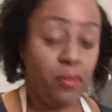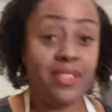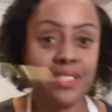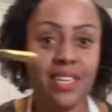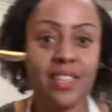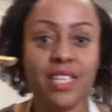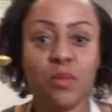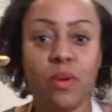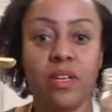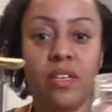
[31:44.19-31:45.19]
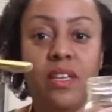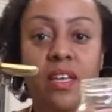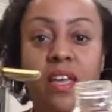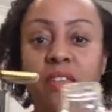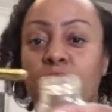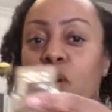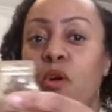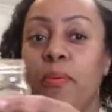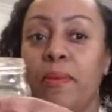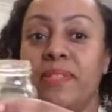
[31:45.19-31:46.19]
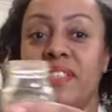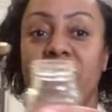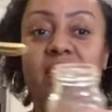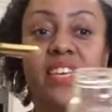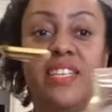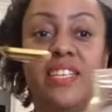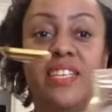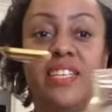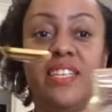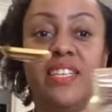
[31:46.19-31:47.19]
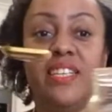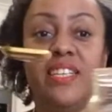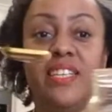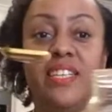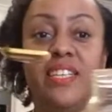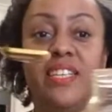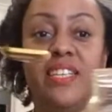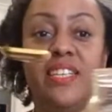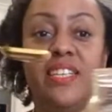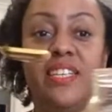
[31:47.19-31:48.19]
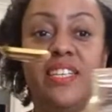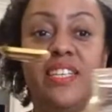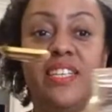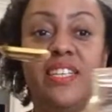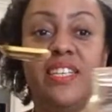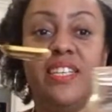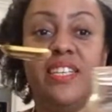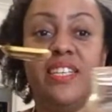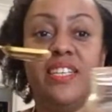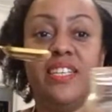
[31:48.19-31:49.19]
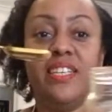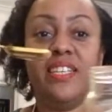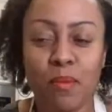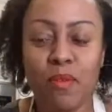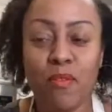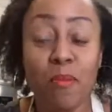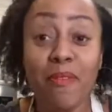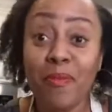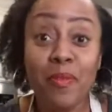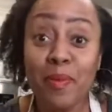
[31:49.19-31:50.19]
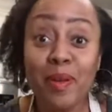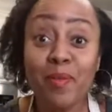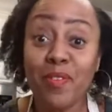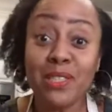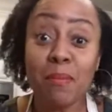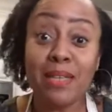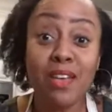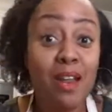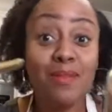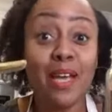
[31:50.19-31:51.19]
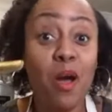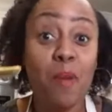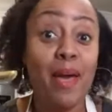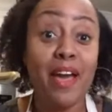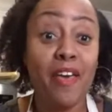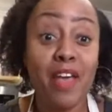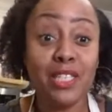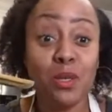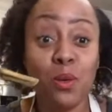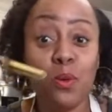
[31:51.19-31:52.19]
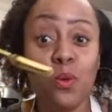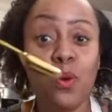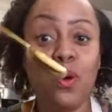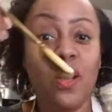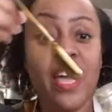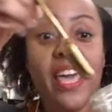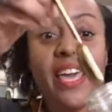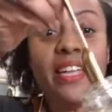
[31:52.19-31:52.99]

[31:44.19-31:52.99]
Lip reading: But see, this one, the whole purpose of this is that it's like square, which I'm sure you guys have seen before. But for me, the first time I saw it, I was like, oh my God, that's so cool.